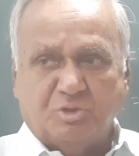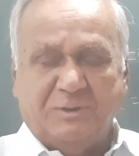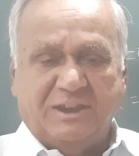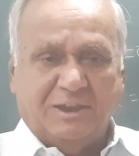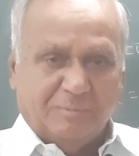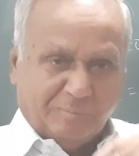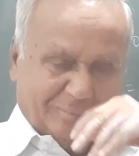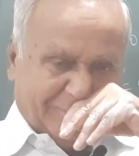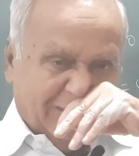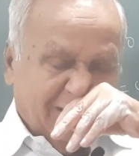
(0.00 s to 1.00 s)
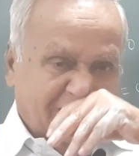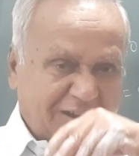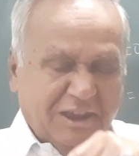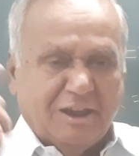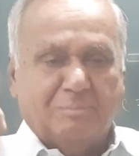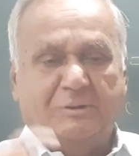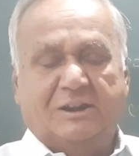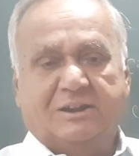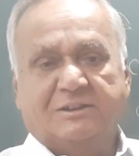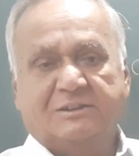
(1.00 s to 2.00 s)
to be
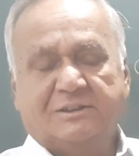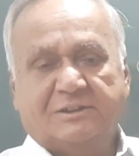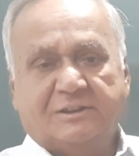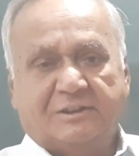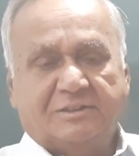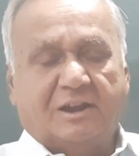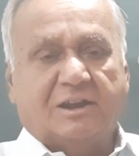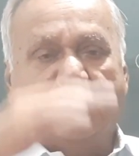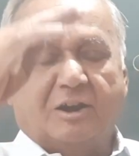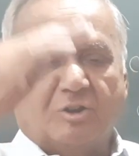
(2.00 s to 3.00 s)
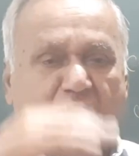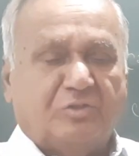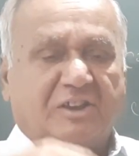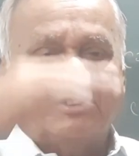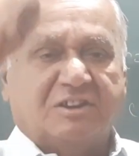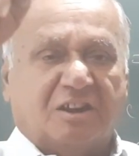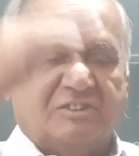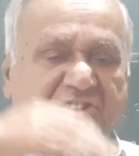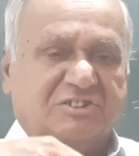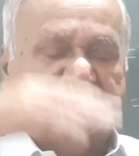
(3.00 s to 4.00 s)
decoupled, that will undergo fast
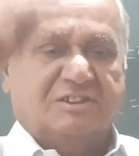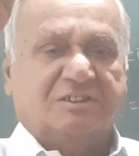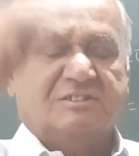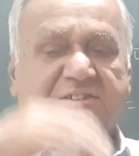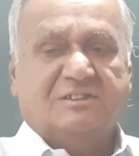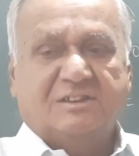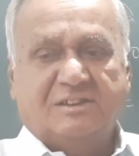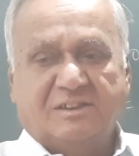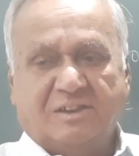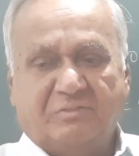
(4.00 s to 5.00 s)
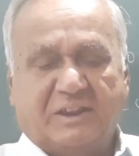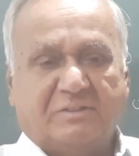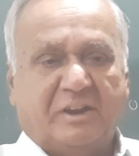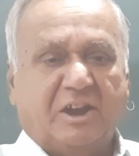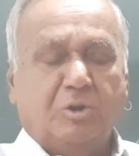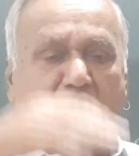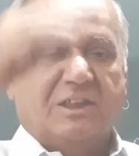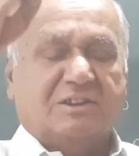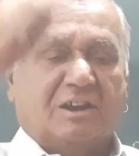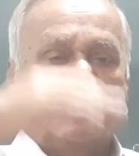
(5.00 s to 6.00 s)
transition. Whenever a
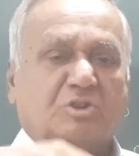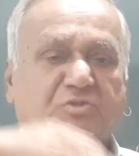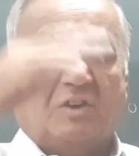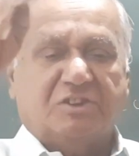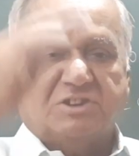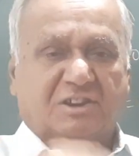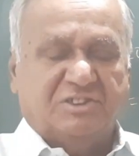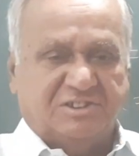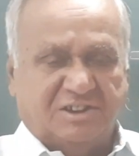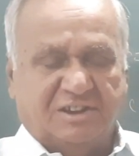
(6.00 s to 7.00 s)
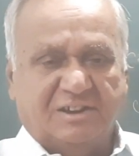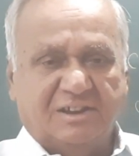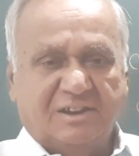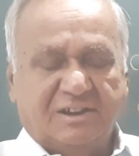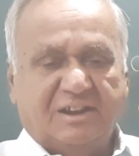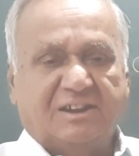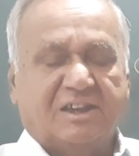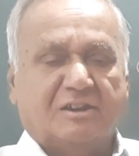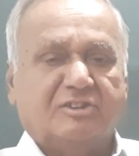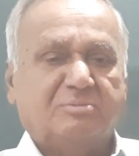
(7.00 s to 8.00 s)
nucleus undergoes fast transition, it
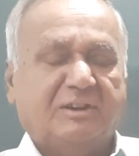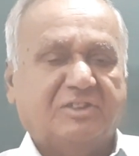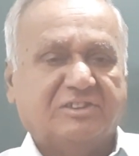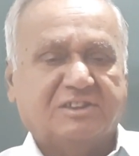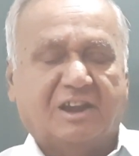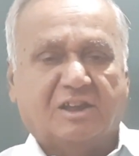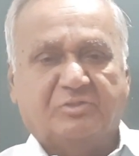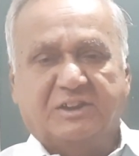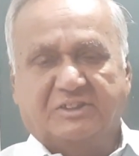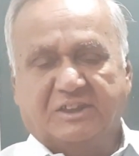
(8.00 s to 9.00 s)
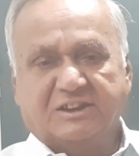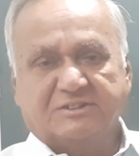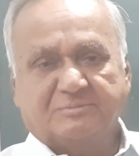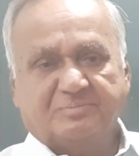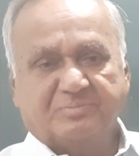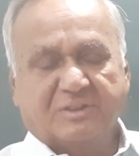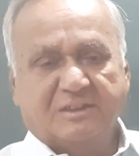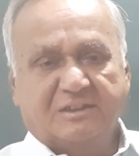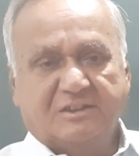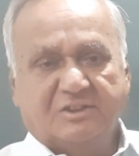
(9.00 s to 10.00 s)
cannot split the signal of the other.
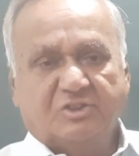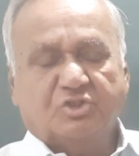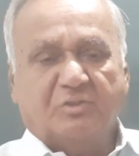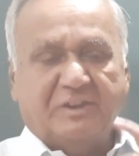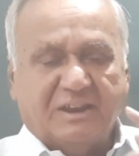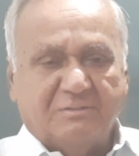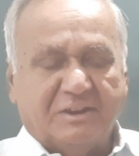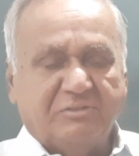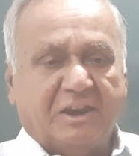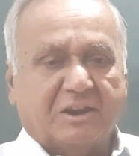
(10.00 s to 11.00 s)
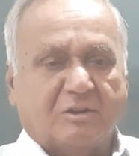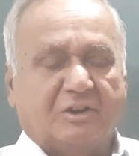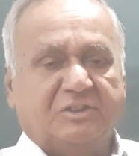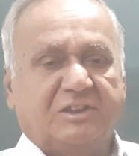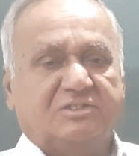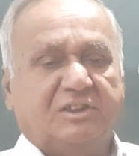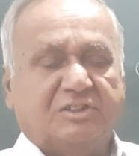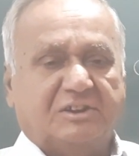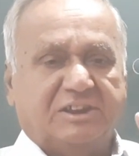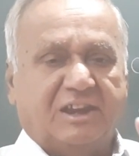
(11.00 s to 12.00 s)
So whenever we record the
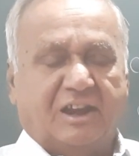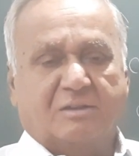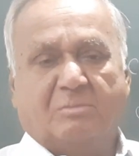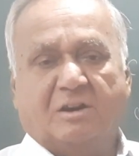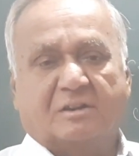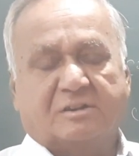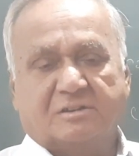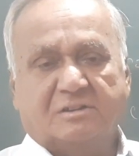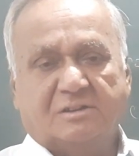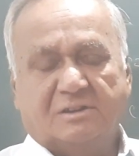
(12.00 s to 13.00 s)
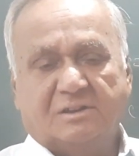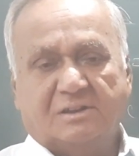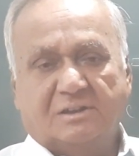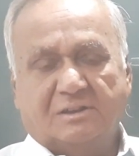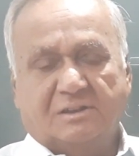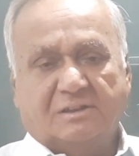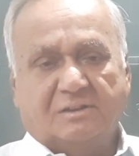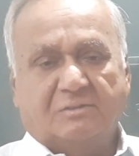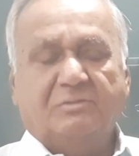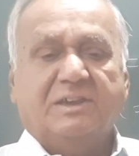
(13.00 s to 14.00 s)
C13 NMR,
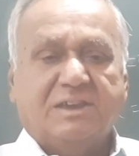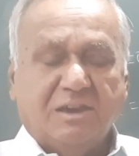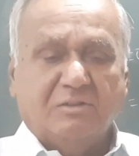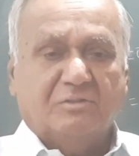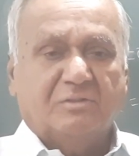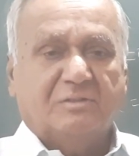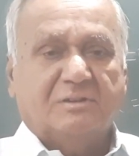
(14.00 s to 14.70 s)
we give